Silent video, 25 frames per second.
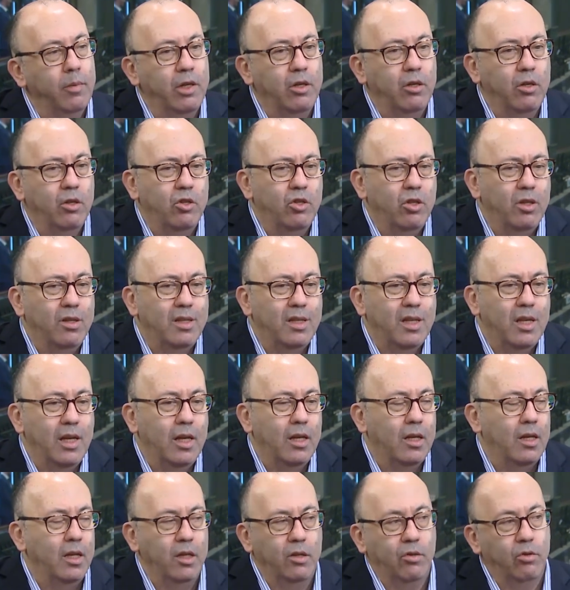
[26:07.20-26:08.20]
But you just
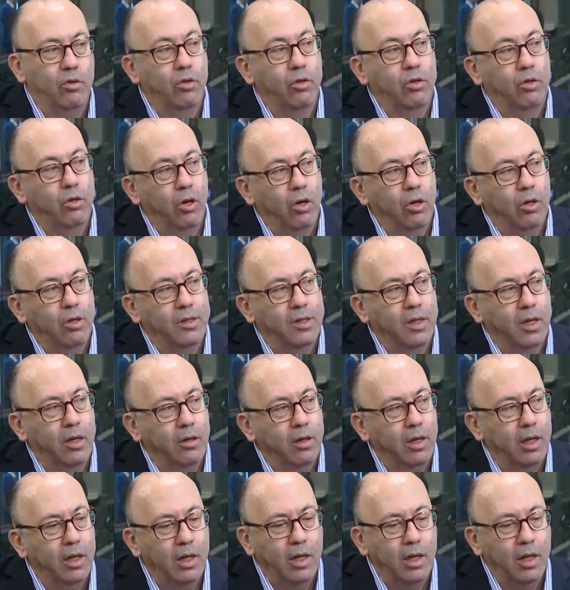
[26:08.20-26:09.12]
can't let your guard down.